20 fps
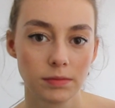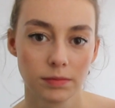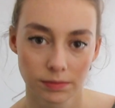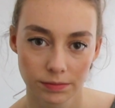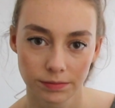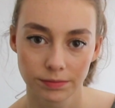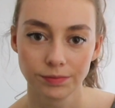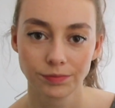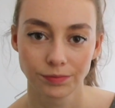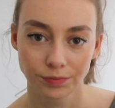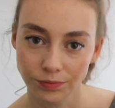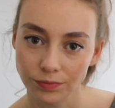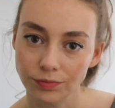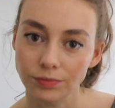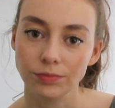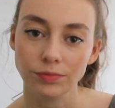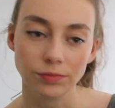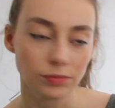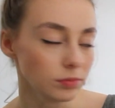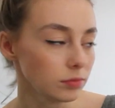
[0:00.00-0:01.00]

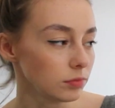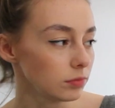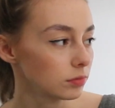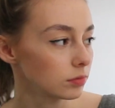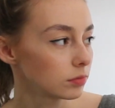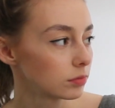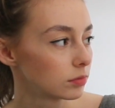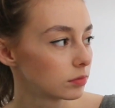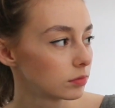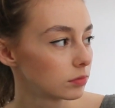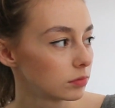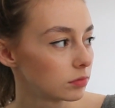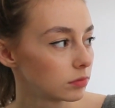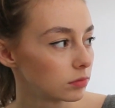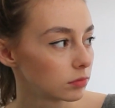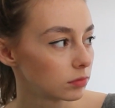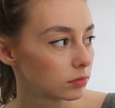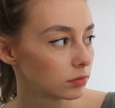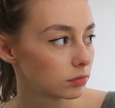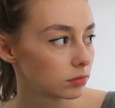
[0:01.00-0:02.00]

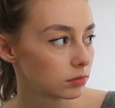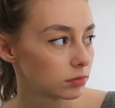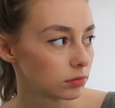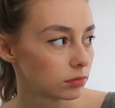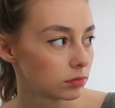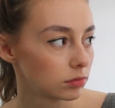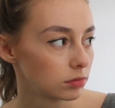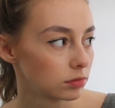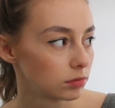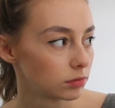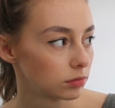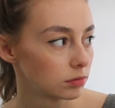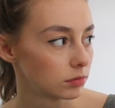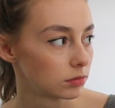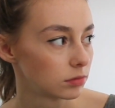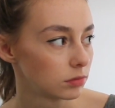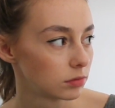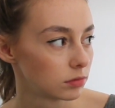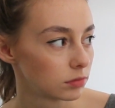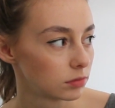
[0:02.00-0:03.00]

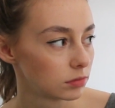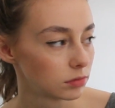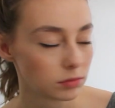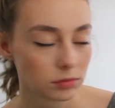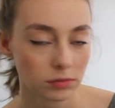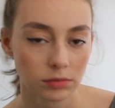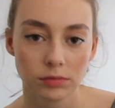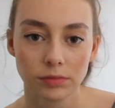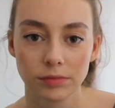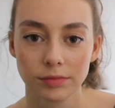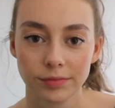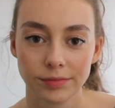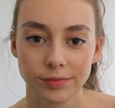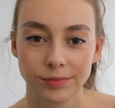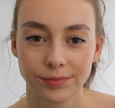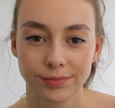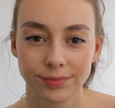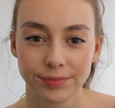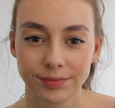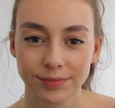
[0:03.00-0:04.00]

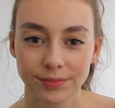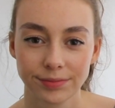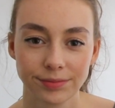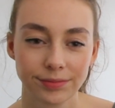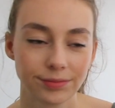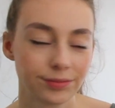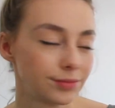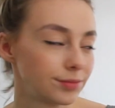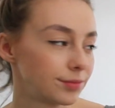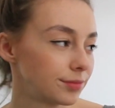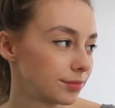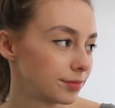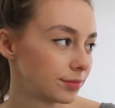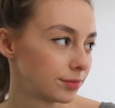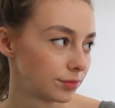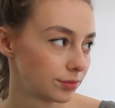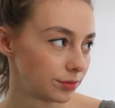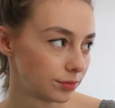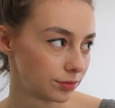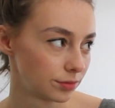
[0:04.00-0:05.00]

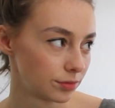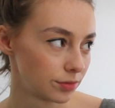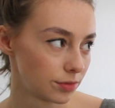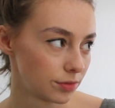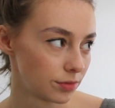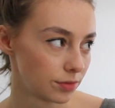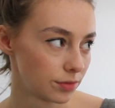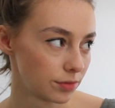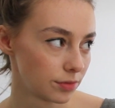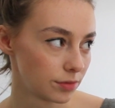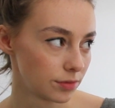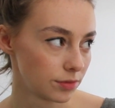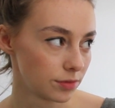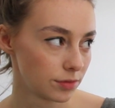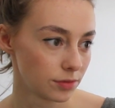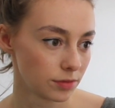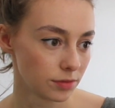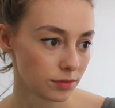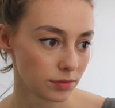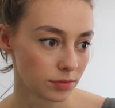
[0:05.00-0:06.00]

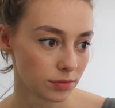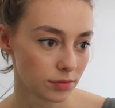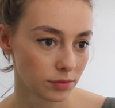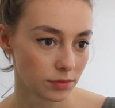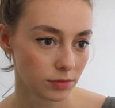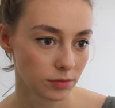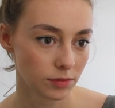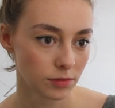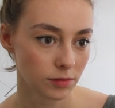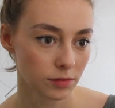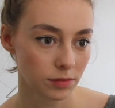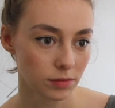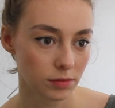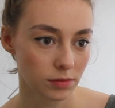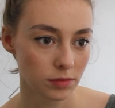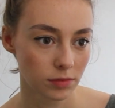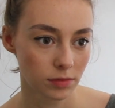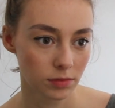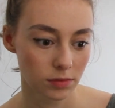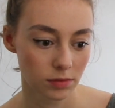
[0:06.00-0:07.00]

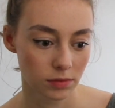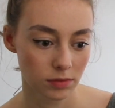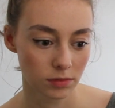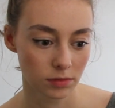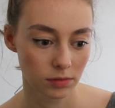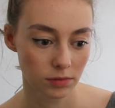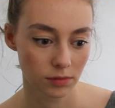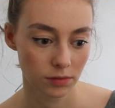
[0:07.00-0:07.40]
(not speaking)